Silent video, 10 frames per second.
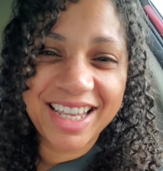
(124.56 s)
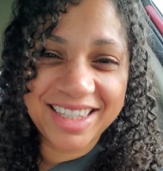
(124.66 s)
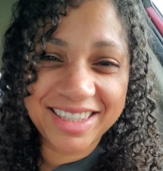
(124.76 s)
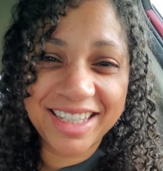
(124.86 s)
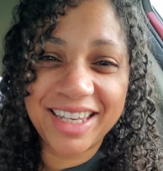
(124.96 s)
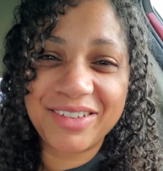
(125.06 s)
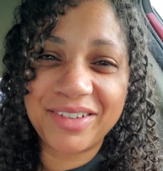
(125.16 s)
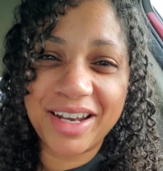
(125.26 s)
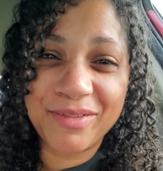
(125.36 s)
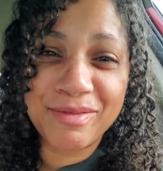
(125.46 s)
it's like
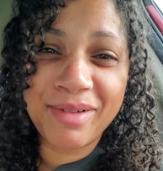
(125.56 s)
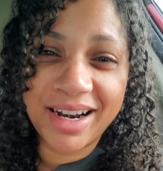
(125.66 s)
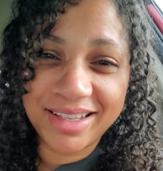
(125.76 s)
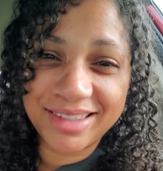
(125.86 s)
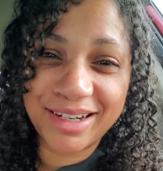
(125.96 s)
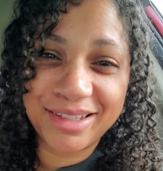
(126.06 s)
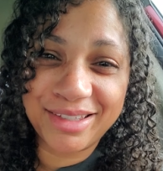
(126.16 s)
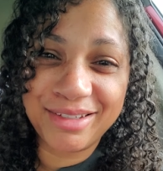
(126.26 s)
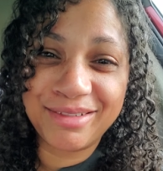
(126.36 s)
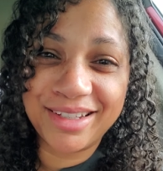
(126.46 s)
when everybody
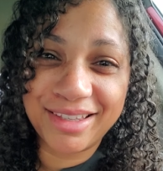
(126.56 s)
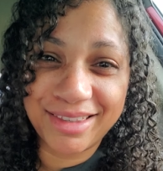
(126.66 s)
starts doing the